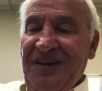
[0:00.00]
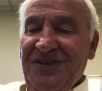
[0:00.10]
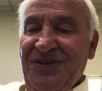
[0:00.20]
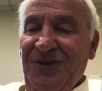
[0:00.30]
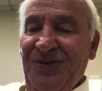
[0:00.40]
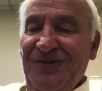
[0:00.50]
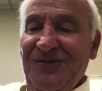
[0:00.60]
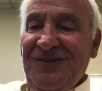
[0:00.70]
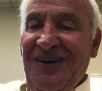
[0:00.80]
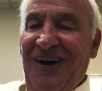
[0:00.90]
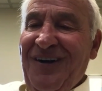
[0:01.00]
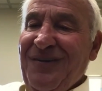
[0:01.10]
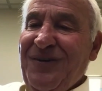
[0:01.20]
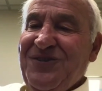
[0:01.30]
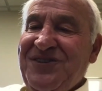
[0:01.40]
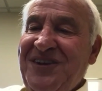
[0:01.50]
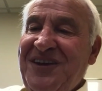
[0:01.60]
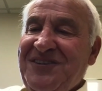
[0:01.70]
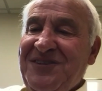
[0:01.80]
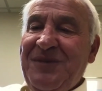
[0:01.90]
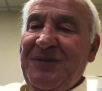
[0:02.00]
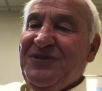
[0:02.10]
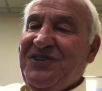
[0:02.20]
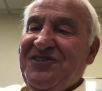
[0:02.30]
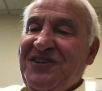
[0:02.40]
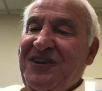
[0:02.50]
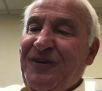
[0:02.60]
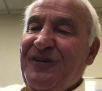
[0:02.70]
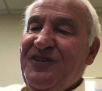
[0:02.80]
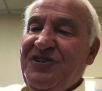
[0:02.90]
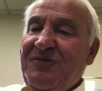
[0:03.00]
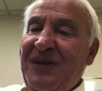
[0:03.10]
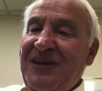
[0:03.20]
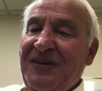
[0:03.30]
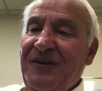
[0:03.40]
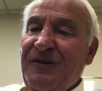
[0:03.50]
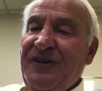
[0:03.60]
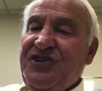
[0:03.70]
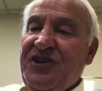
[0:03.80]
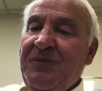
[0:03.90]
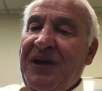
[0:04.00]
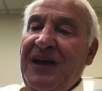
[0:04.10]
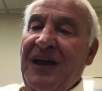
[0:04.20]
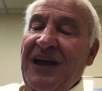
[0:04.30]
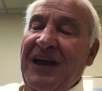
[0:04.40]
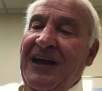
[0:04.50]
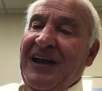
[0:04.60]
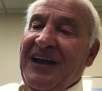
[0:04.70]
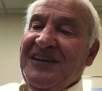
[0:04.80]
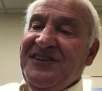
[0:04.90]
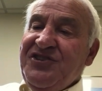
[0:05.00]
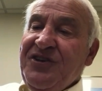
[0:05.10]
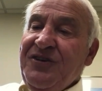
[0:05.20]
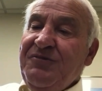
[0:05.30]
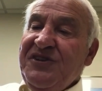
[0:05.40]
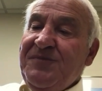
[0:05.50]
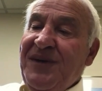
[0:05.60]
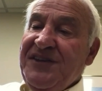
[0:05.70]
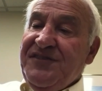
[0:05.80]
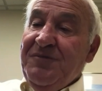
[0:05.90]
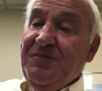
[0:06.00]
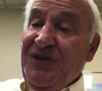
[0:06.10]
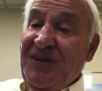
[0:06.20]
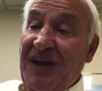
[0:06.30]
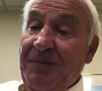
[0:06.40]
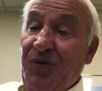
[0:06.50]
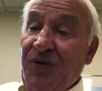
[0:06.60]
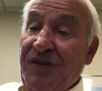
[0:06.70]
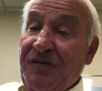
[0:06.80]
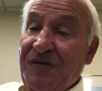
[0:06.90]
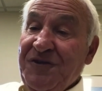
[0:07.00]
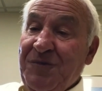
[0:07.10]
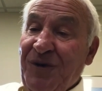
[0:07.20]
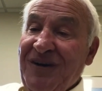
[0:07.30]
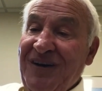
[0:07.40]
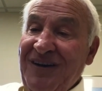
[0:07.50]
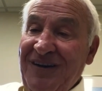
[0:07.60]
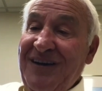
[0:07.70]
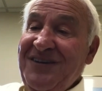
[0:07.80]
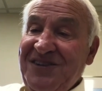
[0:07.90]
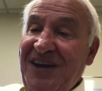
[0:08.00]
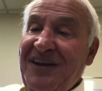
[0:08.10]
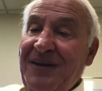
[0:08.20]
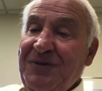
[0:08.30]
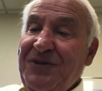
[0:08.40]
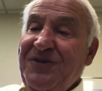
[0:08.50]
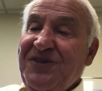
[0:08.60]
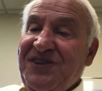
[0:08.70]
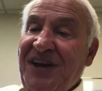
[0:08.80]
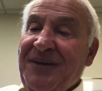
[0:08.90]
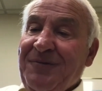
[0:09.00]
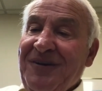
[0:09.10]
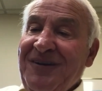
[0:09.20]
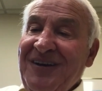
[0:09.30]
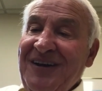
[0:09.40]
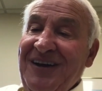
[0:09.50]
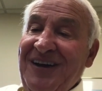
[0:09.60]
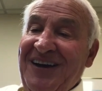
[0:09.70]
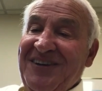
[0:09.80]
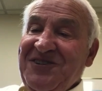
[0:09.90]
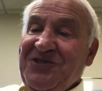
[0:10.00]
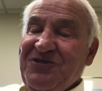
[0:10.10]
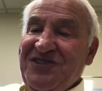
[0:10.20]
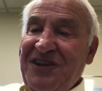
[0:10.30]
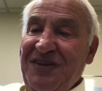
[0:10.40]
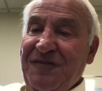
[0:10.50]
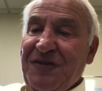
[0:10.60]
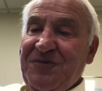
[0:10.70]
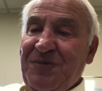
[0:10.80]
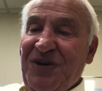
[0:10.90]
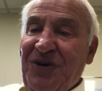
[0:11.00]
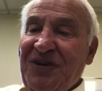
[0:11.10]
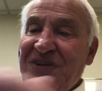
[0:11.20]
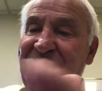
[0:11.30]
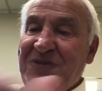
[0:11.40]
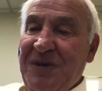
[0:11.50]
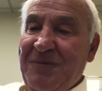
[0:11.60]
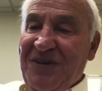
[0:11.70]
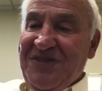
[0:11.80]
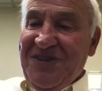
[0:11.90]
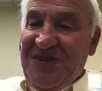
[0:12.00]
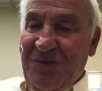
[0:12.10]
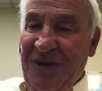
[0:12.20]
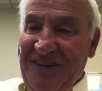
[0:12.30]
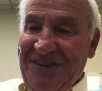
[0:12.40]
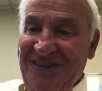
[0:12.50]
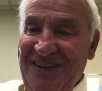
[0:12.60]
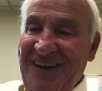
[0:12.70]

So all of those things, people just encouraging me. And I got such a good response from Built Not Born, the first book, I decided I would do the second one. And it's interesting. The first book only took me about 6 weeks.